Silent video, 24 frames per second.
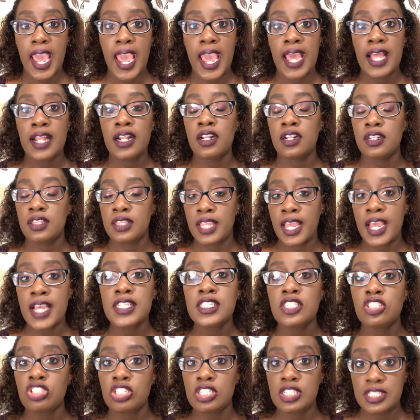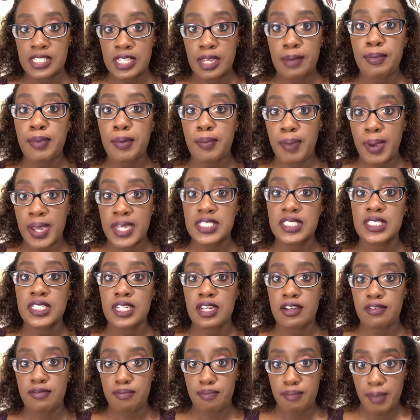And that's the simple
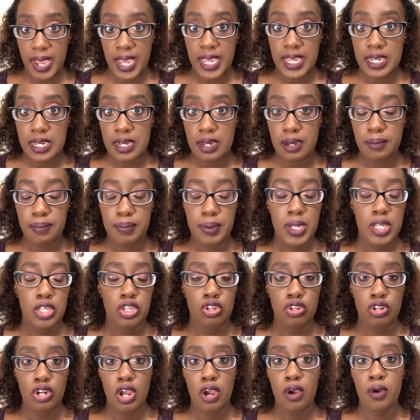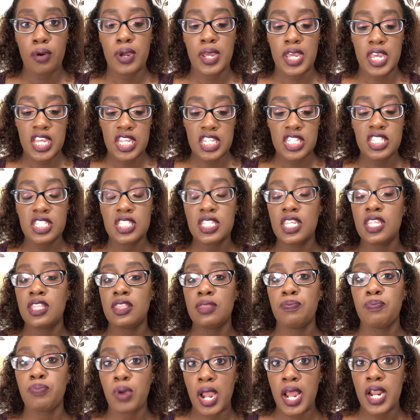basic of makeup, is
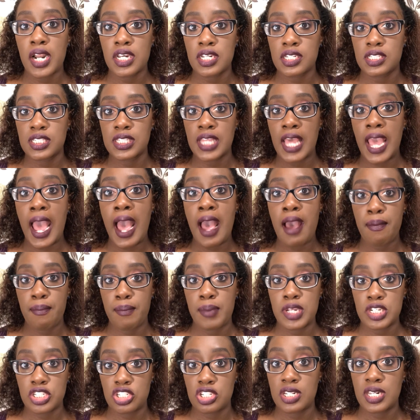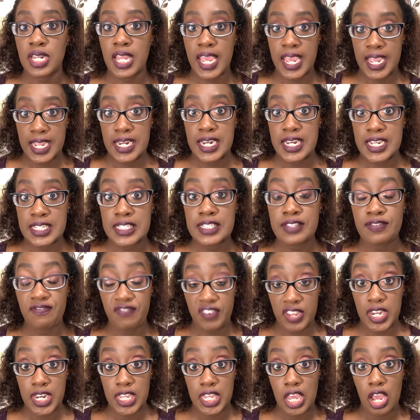the products that I mentioned in this
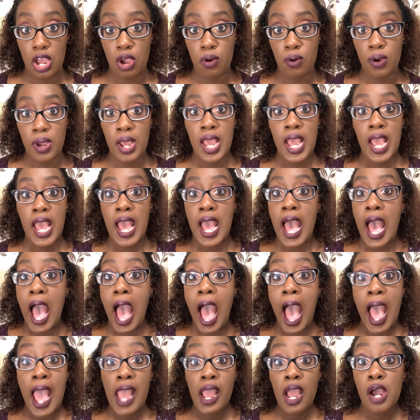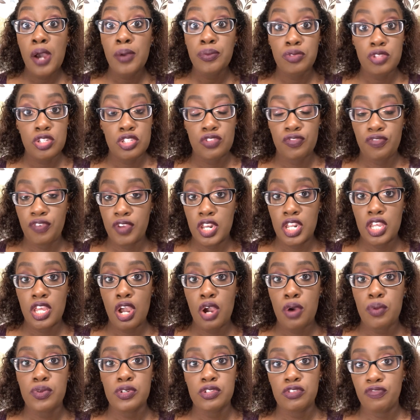video. I hope this
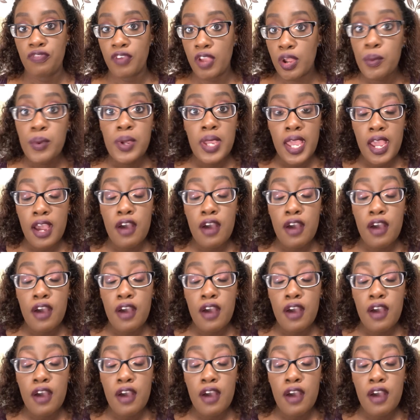video was very